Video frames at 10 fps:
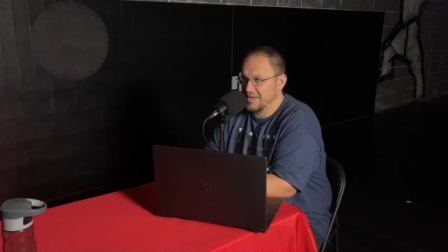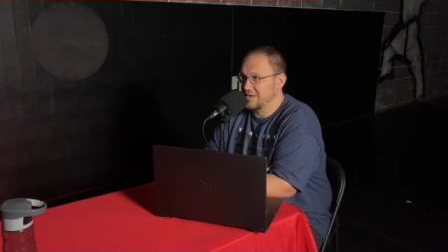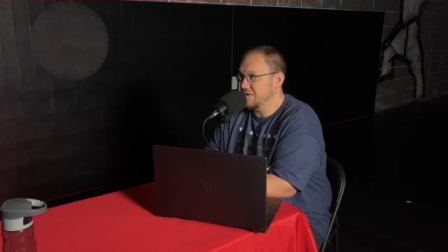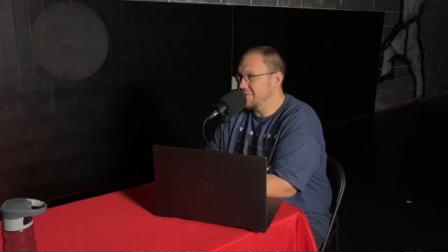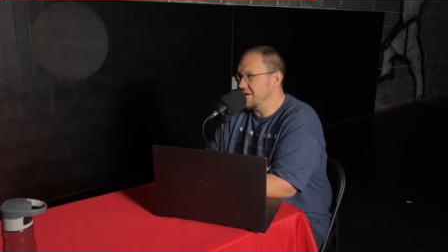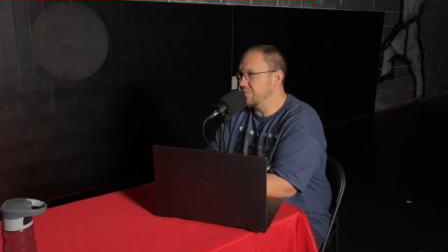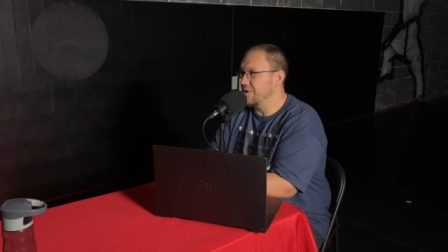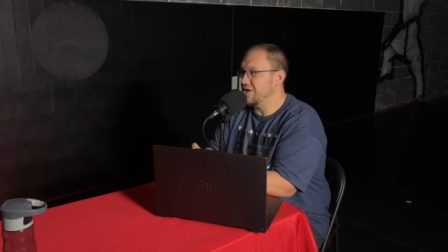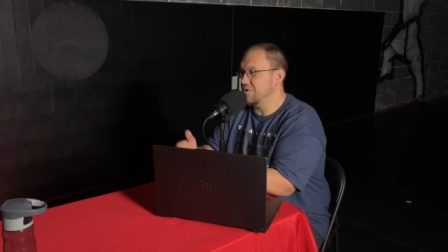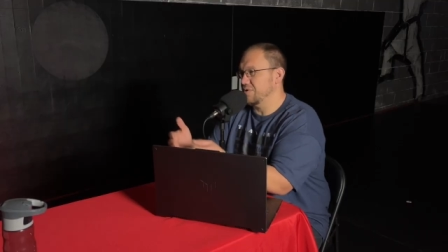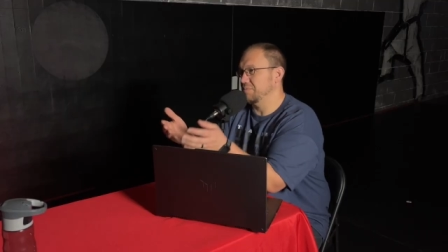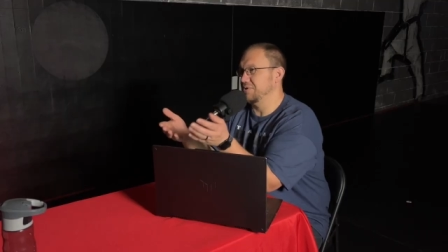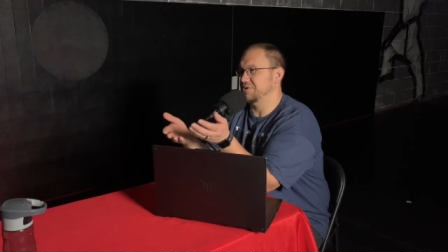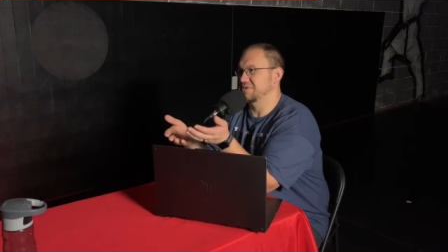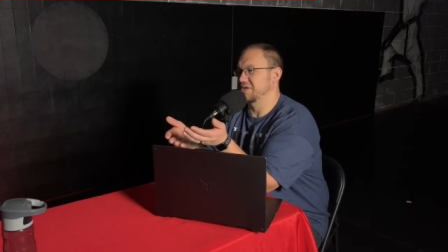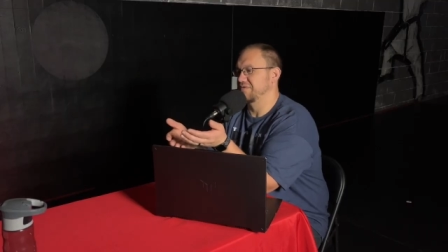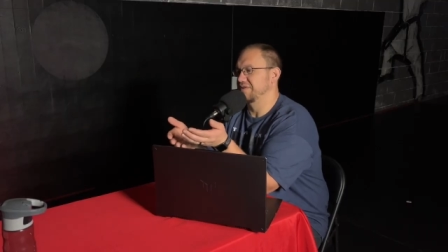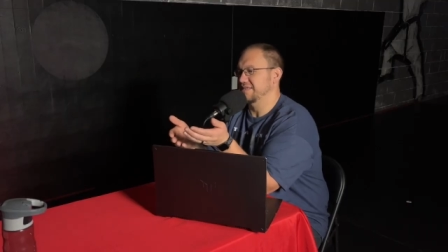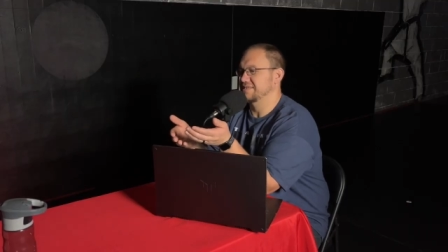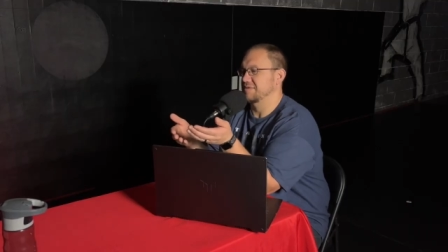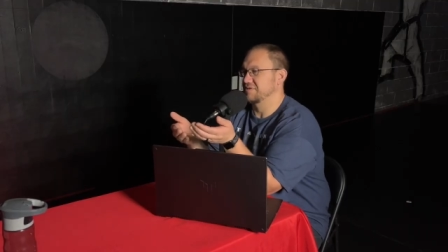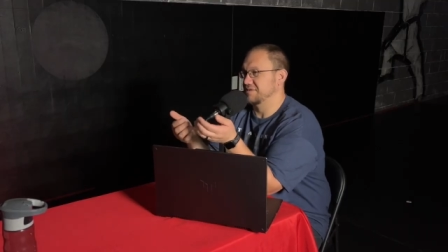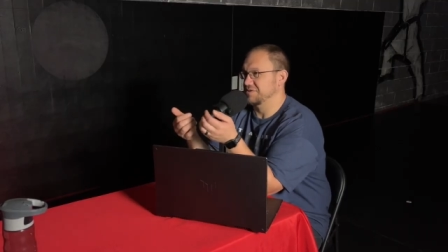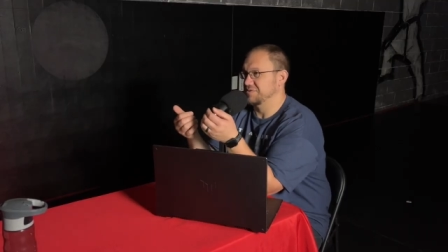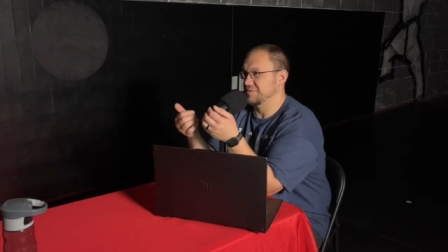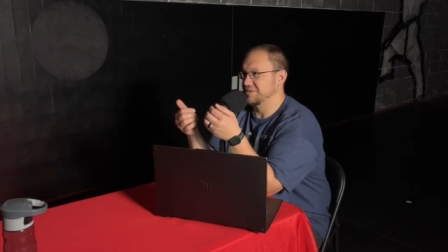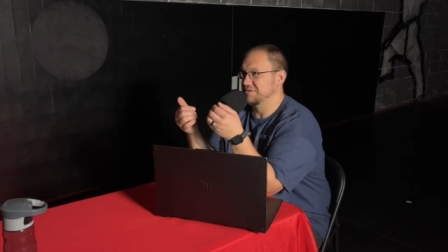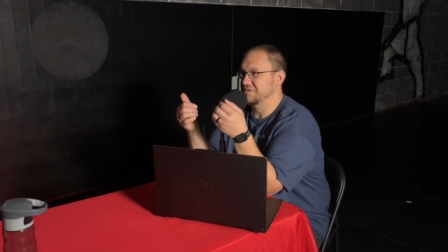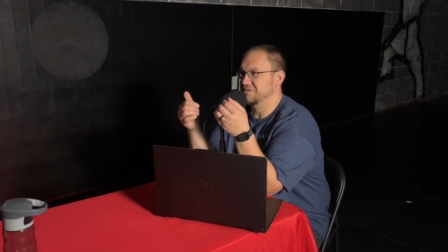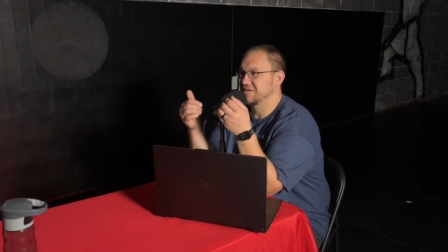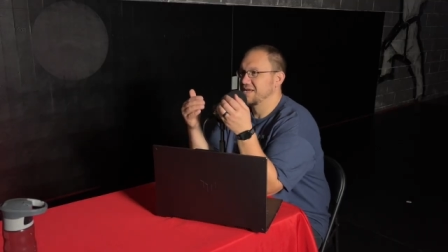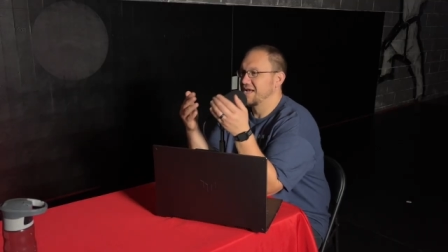No matter what, you want to put yourself in these types of situations.